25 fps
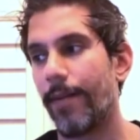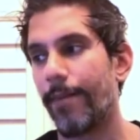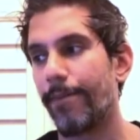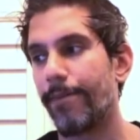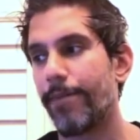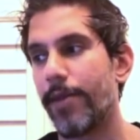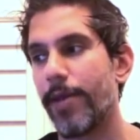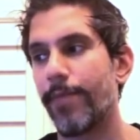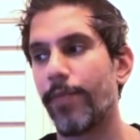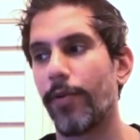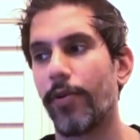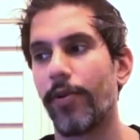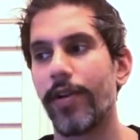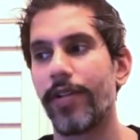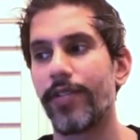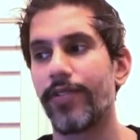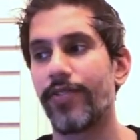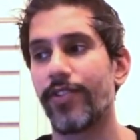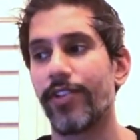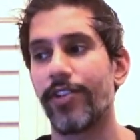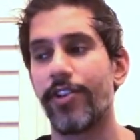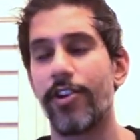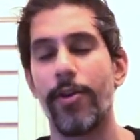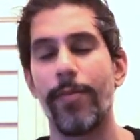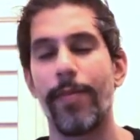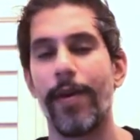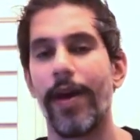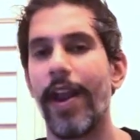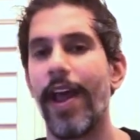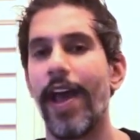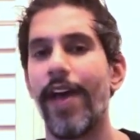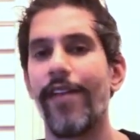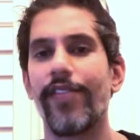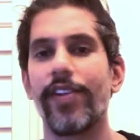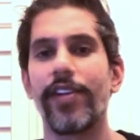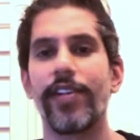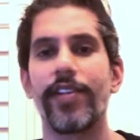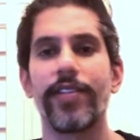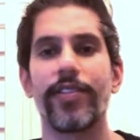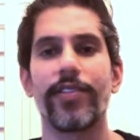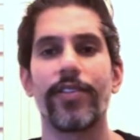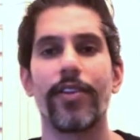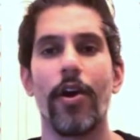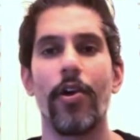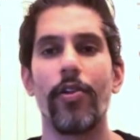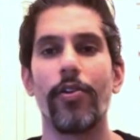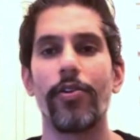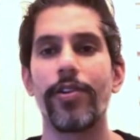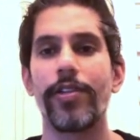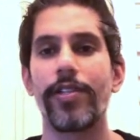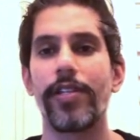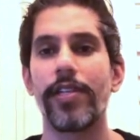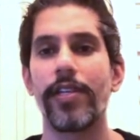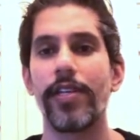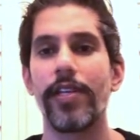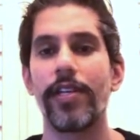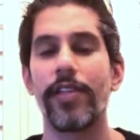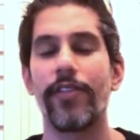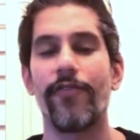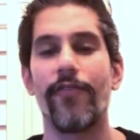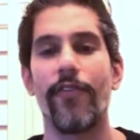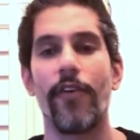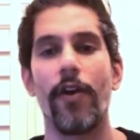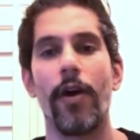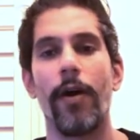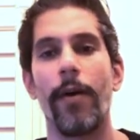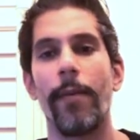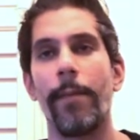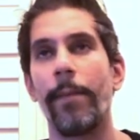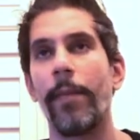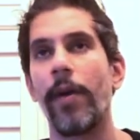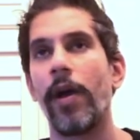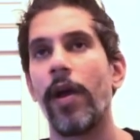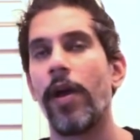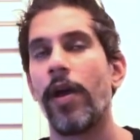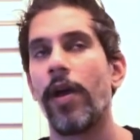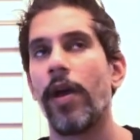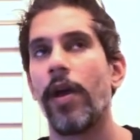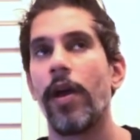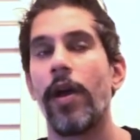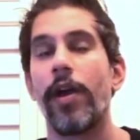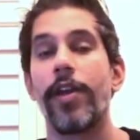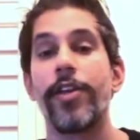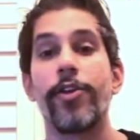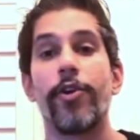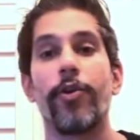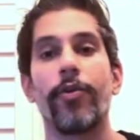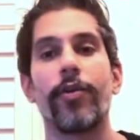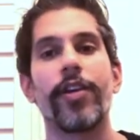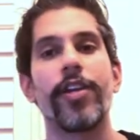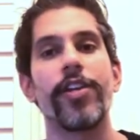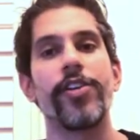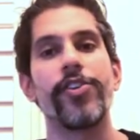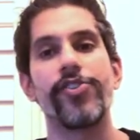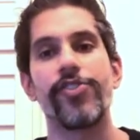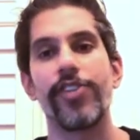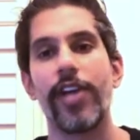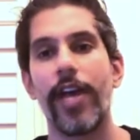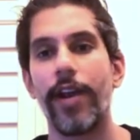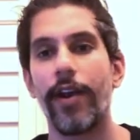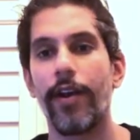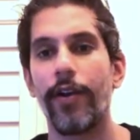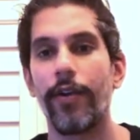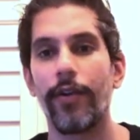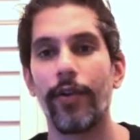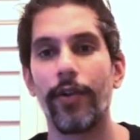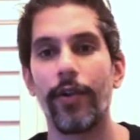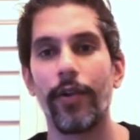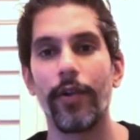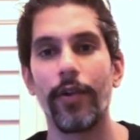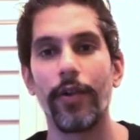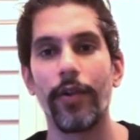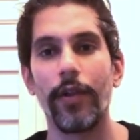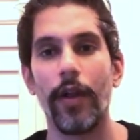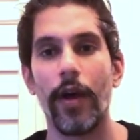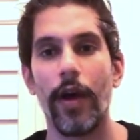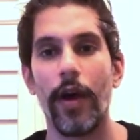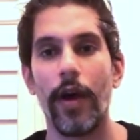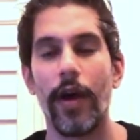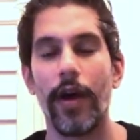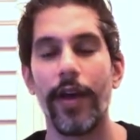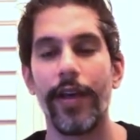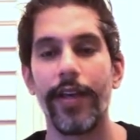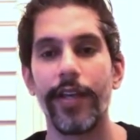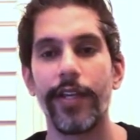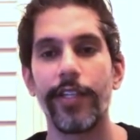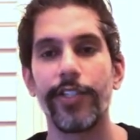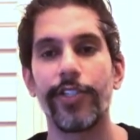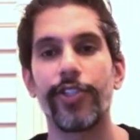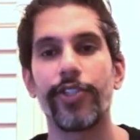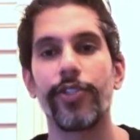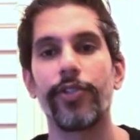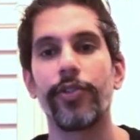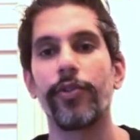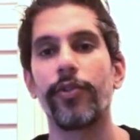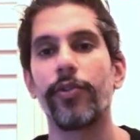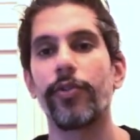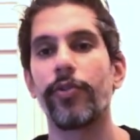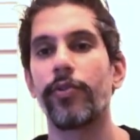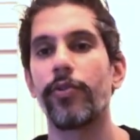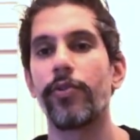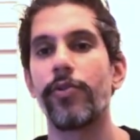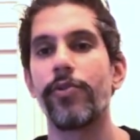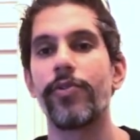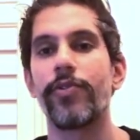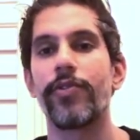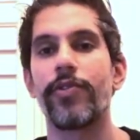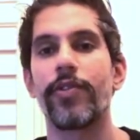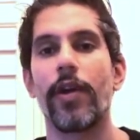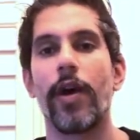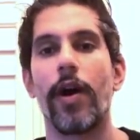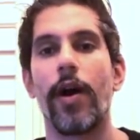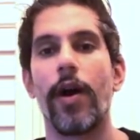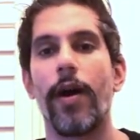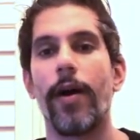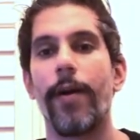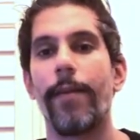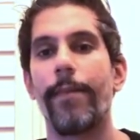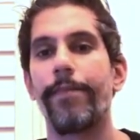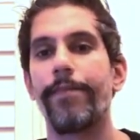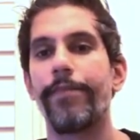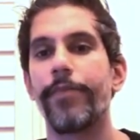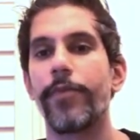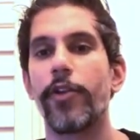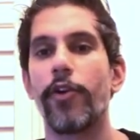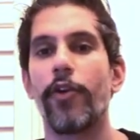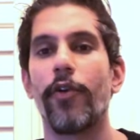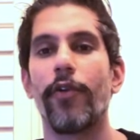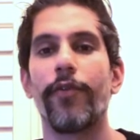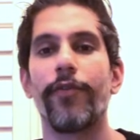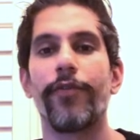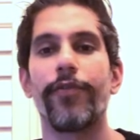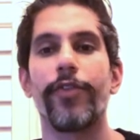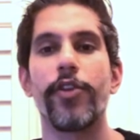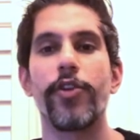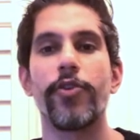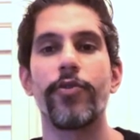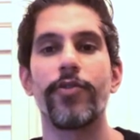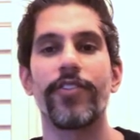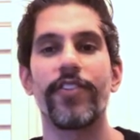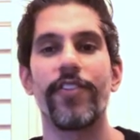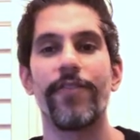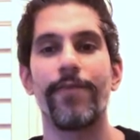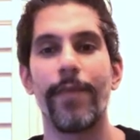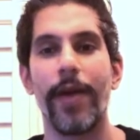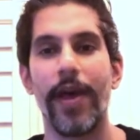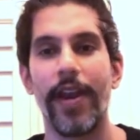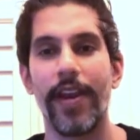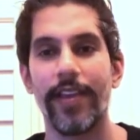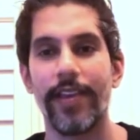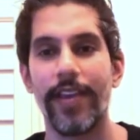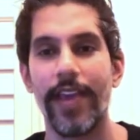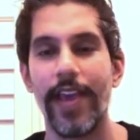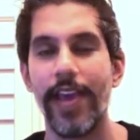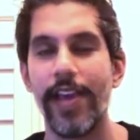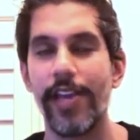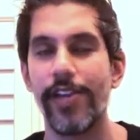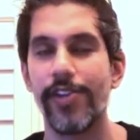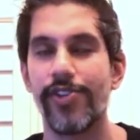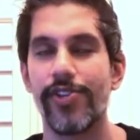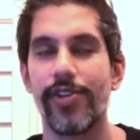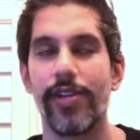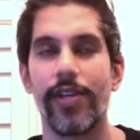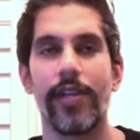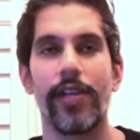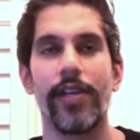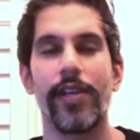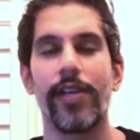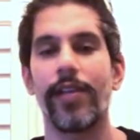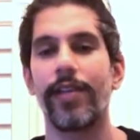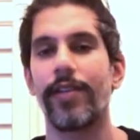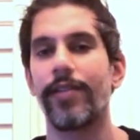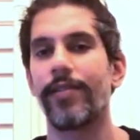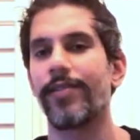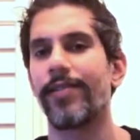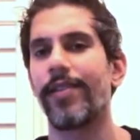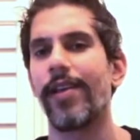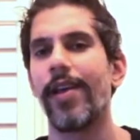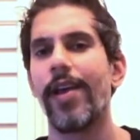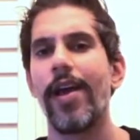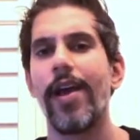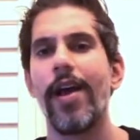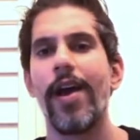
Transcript: People are insecure about having discolored teeth from, congenital issues, the use of medication,